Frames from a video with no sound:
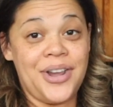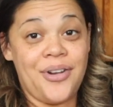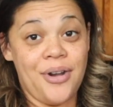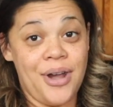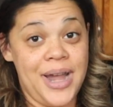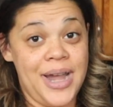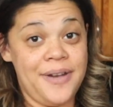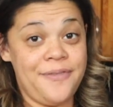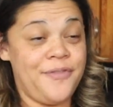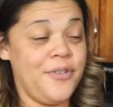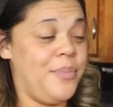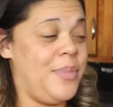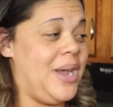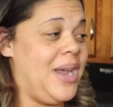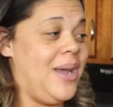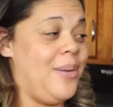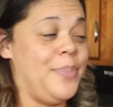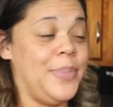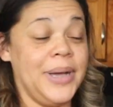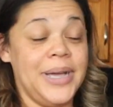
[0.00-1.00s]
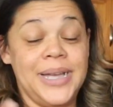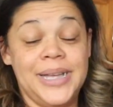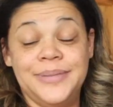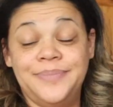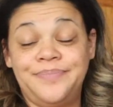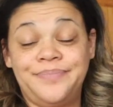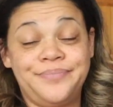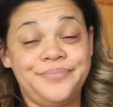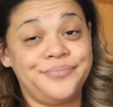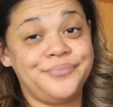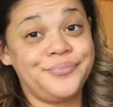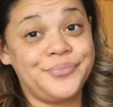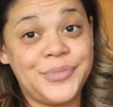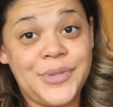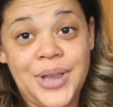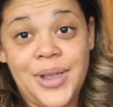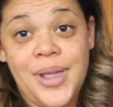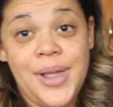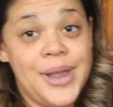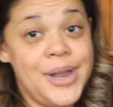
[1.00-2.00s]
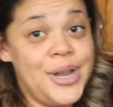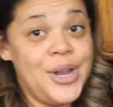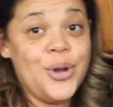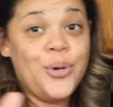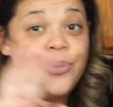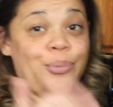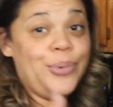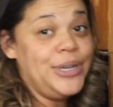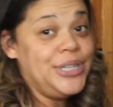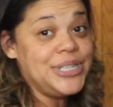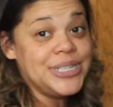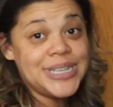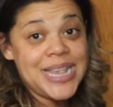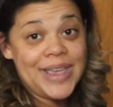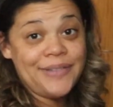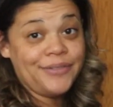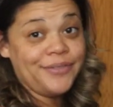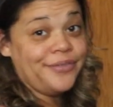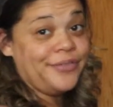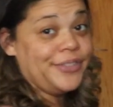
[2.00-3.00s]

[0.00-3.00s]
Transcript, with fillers: great for me, but we just having